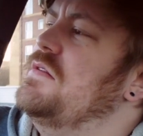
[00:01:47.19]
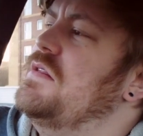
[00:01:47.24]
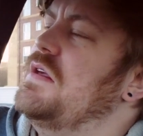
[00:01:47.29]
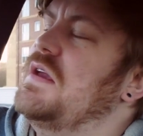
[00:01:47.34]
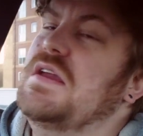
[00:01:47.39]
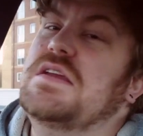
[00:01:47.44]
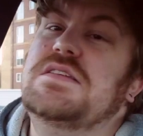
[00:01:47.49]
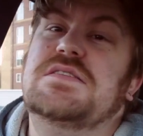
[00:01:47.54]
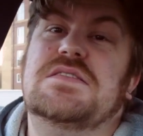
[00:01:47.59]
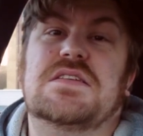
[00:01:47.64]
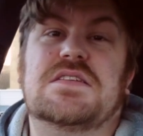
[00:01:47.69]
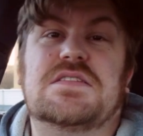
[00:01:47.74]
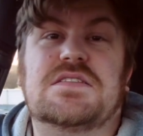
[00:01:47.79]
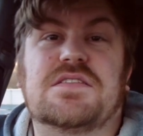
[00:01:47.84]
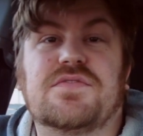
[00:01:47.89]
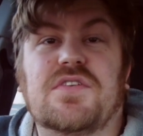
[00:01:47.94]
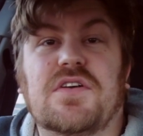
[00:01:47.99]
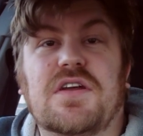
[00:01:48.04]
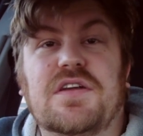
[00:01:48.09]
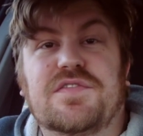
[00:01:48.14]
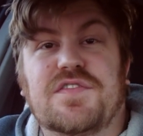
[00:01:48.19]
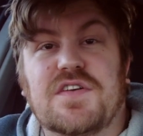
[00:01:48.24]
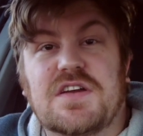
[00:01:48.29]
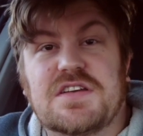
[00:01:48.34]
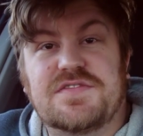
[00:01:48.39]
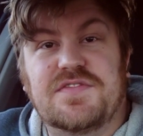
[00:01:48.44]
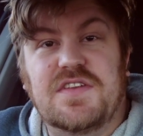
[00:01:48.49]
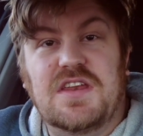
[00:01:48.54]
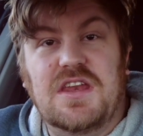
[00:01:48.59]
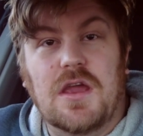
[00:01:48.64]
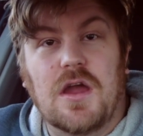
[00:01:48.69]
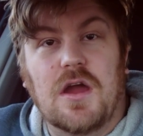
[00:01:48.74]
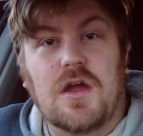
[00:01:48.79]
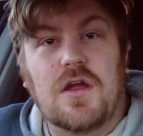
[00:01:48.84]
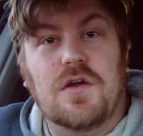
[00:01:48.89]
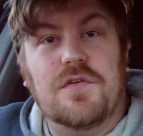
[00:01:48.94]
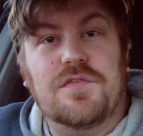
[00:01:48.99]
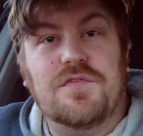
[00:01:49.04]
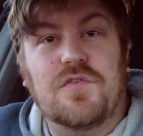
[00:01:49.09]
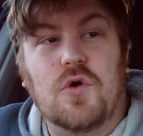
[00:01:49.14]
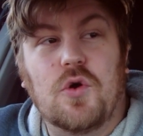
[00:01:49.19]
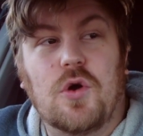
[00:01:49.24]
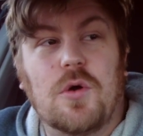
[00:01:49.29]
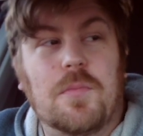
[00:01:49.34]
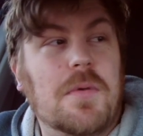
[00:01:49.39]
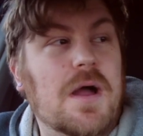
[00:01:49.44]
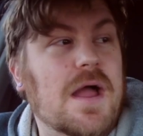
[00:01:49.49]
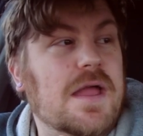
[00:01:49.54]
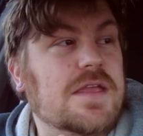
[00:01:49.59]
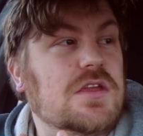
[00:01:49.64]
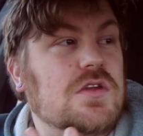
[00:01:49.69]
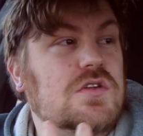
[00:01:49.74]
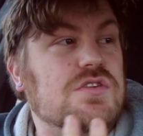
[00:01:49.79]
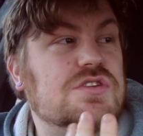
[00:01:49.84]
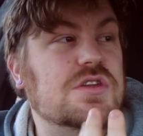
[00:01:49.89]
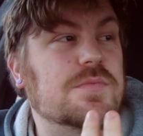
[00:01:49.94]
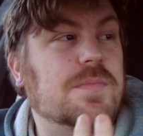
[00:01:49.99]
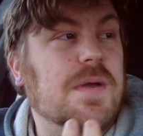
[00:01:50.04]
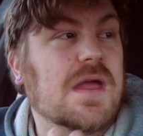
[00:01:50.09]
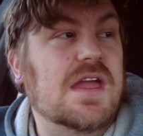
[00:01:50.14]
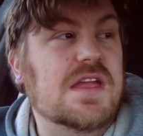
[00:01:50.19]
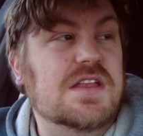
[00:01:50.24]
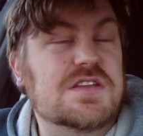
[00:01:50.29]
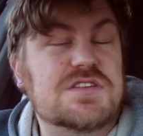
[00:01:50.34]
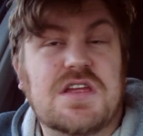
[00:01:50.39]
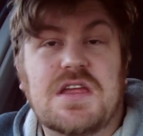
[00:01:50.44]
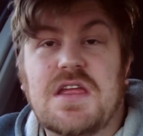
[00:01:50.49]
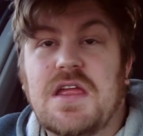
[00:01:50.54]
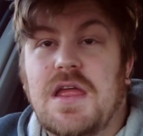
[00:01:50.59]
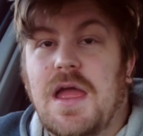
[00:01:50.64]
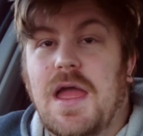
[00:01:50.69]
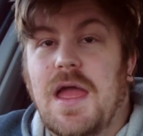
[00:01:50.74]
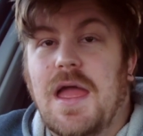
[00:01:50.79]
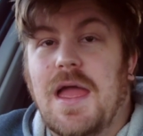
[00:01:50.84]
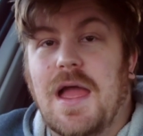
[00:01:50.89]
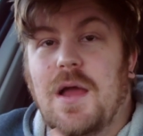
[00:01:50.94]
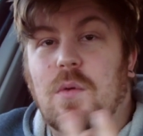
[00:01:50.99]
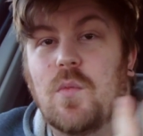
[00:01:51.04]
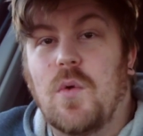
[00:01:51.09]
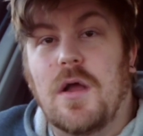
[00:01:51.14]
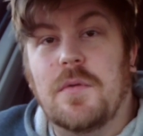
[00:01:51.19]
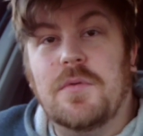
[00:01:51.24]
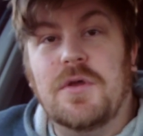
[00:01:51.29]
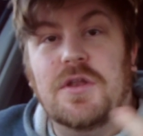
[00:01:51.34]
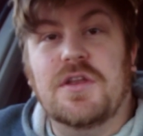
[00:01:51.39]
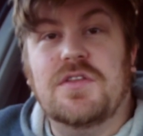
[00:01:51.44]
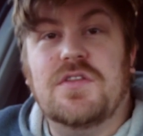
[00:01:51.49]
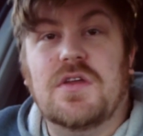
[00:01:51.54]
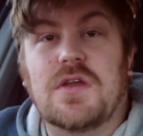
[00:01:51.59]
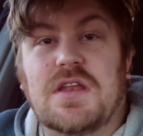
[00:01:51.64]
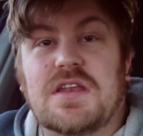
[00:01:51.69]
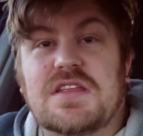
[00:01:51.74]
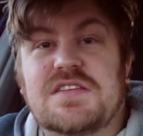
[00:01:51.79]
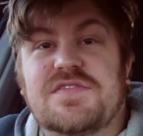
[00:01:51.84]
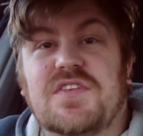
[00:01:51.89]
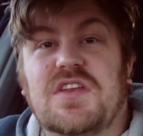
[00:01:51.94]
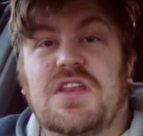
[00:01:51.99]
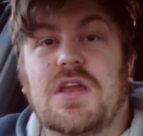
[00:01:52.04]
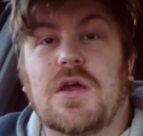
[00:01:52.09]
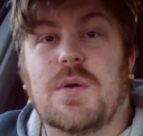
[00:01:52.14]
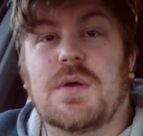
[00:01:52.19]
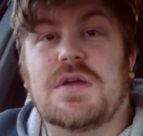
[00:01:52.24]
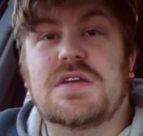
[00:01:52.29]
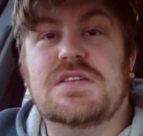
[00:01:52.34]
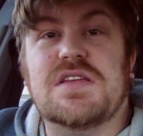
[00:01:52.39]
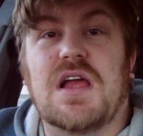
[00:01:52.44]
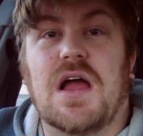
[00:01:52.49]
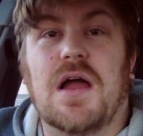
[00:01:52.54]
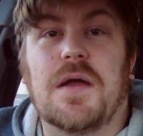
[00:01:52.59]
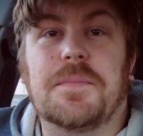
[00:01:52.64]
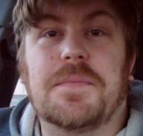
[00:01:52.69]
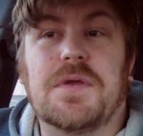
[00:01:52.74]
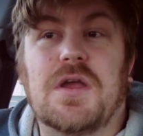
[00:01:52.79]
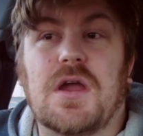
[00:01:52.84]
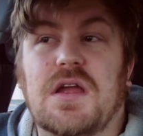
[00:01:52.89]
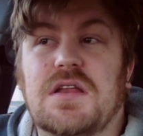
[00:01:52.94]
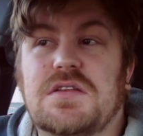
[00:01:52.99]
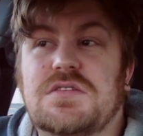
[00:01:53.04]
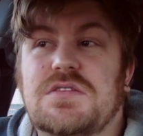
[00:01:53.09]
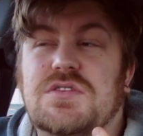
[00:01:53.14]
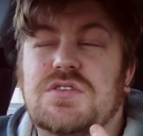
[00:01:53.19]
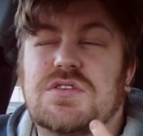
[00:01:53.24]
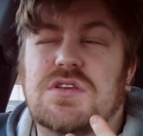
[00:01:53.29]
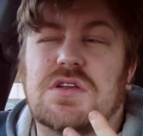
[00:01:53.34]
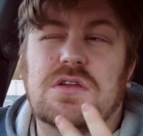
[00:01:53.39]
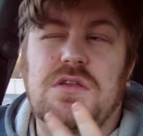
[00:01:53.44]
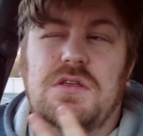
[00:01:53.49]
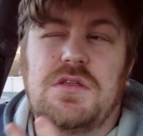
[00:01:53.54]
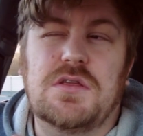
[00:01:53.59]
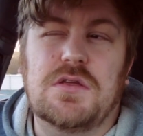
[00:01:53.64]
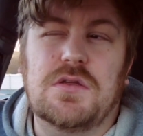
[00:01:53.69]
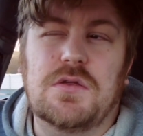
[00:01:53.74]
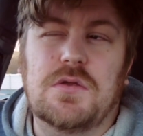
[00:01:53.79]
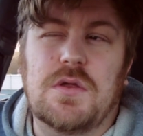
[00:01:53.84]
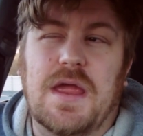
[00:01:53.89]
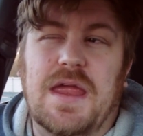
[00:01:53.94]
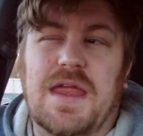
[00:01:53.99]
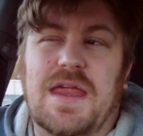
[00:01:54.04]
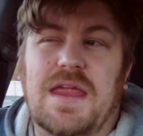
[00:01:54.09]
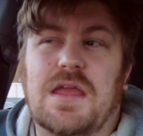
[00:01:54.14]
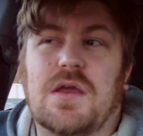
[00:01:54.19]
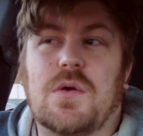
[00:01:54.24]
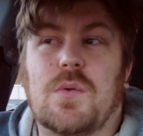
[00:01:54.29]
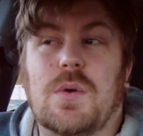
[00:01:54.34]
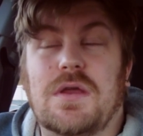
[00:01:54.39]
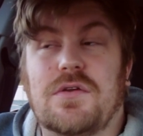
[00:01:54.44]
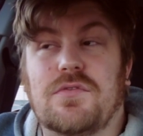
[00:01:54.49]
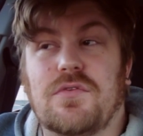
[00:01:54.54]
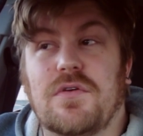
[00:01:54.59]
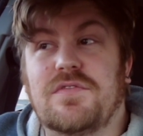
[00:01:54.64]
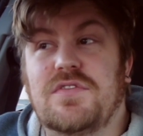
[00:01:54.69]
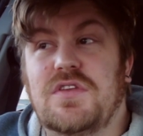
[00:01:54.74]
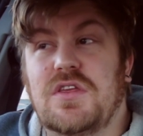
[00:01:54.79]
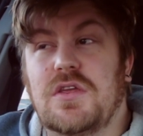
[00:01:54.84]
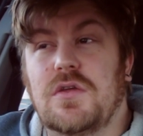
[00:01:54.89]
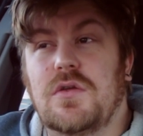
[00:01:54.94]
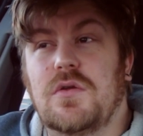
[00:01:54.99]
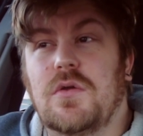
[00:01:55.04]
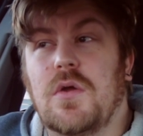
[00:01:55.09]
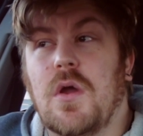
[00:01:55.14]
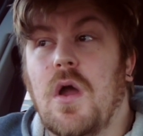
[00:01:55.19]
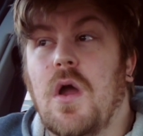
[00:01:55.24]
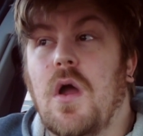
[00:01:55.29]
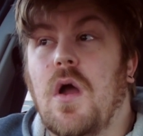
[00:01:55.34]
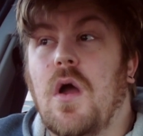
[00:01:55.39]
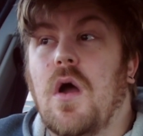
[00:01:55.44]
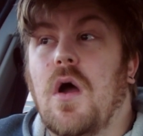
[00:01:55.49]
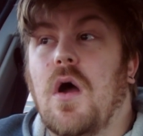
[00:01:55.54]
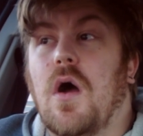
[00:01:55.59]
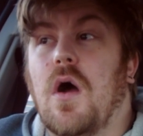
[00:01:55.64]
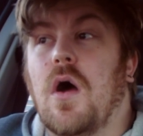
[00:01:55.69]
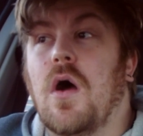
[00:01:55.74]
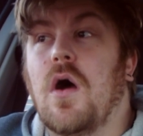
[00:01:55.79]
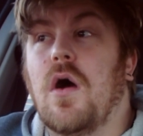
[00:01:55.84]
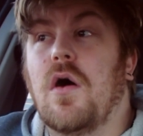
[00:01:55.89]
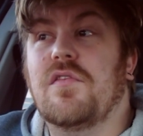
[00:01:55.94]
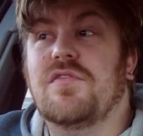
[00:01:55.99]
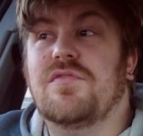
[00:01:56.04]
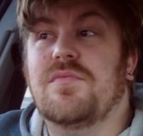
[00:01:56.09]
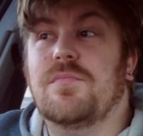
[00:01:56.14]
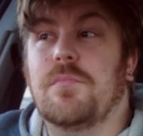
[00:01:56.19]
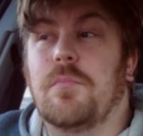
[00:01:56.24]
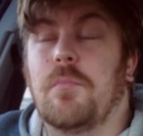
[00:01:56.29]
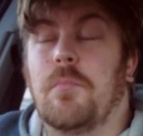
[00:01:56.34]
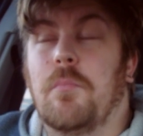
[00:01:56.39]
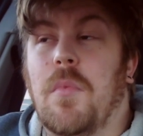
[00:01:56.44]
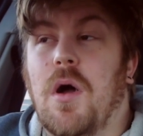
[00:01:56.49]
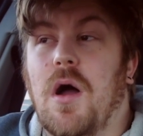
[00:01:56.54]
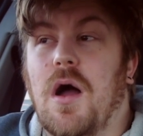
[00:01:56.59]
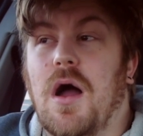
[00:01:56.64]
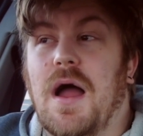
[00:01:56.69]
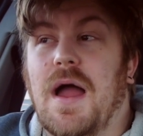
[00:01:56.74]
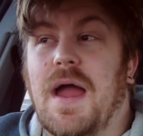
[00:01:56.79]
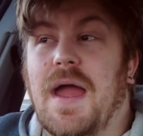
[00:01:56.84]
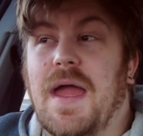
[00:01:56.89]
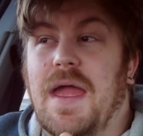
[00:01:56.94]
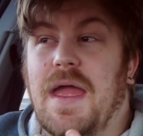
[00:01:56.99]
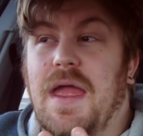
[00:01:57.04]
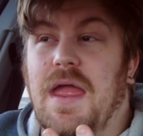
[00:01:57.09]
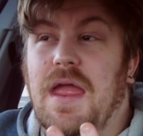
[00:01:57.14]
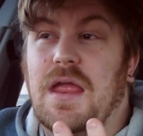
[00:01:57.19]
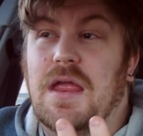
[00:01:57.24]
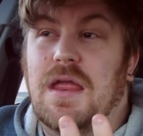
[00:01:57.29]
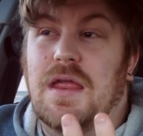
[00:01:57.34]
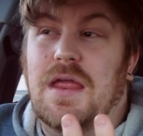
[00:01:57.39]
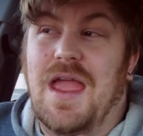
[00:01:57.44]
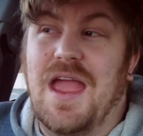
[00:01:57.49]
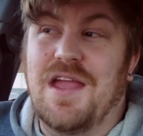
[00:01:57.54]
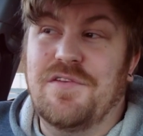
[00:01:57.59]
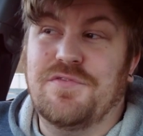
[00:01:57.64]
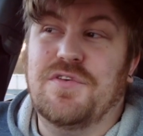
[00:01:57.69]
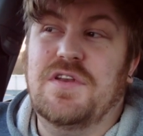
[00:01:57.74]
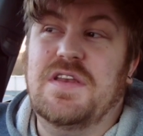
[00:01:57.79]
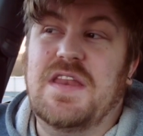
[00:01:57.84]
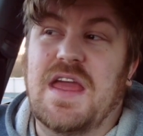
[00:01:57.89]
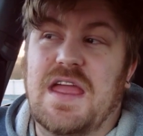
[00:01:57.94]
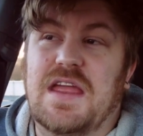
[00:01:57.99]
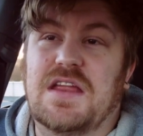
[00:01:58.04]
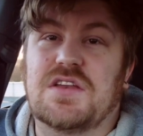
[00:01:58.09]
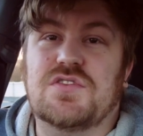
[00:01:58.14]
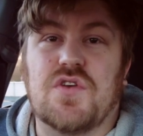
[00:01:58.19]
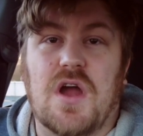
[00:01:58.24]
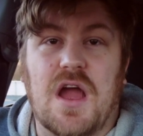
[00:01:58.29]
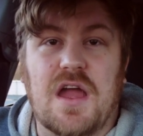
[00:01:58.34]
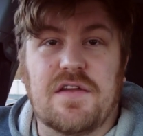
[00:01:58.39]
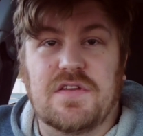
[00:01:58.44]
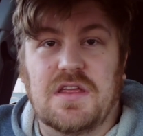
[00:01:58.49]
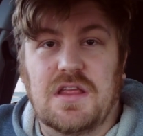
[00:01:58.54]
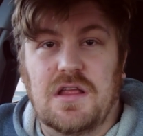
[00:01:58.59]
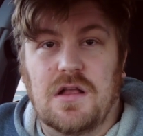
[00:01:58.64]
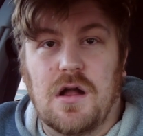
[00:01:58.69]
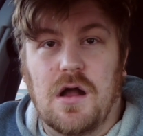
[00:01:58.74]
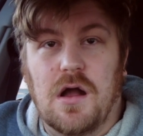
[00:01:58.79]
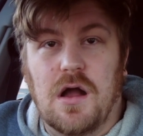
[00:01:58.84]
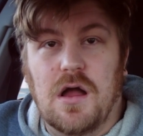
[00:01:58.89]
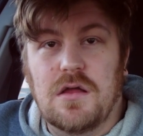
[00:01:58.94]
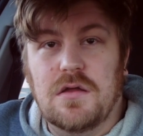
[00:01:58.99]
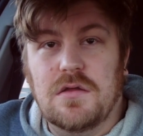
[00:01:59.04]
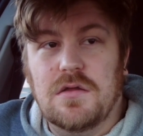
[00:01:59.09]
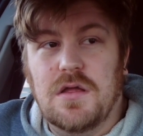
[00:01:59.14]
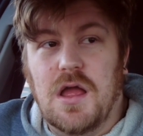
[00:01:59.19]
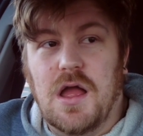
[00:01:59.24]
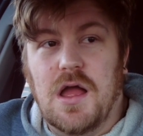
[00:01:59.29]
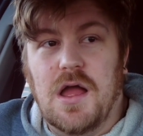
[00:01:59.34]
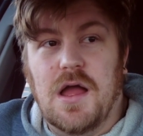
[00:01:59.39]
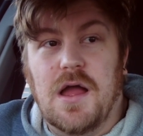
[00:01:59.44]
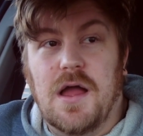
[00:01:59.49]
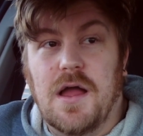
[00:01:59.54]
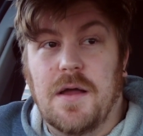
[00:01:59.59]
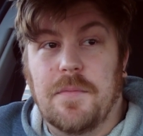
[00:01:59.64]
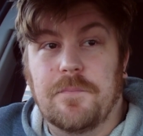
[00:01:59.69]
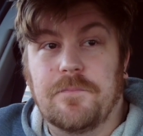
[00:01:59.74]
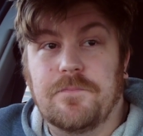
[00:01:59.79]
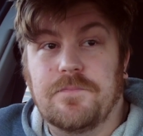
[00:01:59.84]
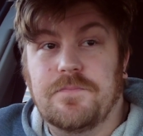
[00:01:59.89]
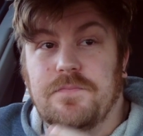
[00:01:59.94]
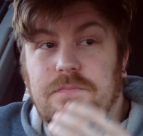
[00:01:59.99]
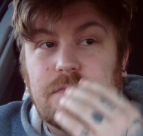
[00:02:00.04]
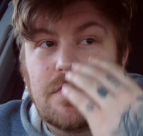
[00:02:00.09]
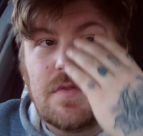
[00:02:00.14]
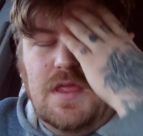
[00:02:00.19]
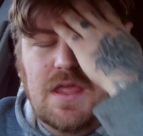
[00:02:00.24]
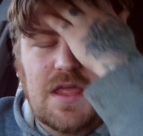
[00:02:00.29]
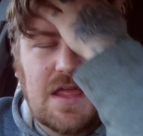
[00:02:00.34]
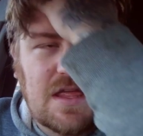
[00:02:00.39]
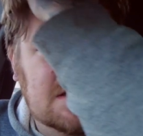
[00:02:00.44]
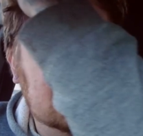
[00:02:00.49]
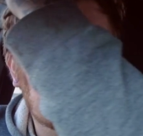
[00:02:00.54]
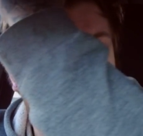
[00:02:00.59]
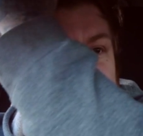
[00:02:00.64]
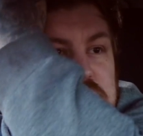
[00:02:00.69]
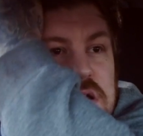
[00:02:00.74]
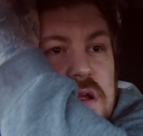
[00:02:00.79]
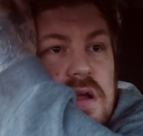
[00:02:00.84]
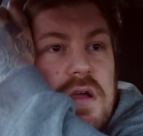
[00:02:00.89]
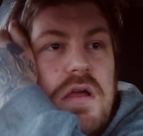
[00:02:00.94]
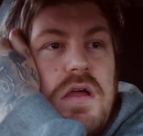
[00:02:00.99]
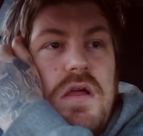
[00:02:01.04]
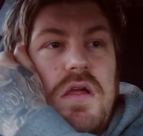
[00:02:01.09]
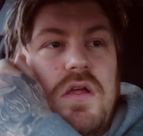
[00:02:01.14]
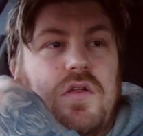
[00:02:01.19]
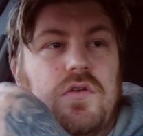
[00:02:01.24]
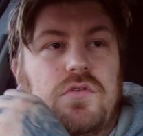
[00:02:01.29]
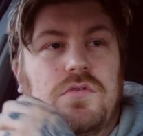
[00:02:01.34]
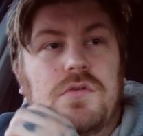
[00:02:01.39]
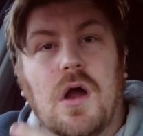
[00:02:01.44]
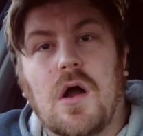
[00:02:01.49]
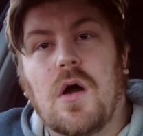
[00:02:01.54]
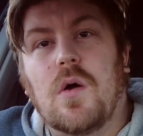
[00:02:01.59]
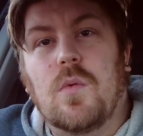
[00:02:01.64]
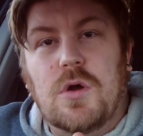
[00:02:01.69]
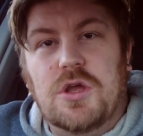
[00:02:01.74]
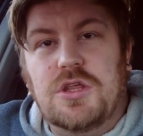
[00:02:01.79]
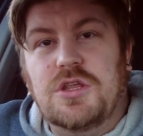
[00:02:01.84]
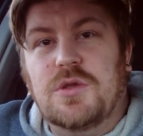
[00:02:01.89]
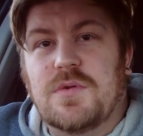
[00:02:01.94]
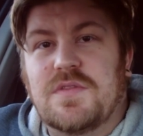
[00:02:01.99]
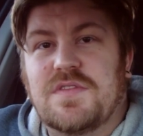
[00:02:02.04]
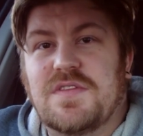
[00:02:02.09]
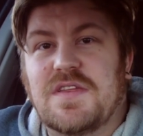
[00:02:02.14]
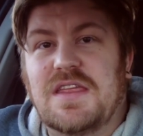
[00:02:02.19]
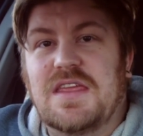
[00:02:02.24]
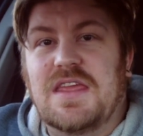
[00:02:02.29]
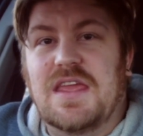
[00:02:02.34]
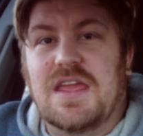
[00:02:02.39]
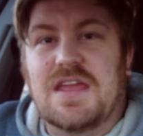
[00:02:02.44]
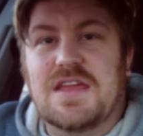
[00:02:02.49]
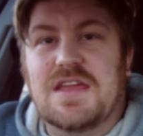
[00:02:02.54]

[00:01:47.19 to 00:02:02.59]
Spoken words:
this is the very first video for my YouTube page, and what I'm going to do in this video is I'm going to show you a quick review of my everyday driving car. It's not what you would think it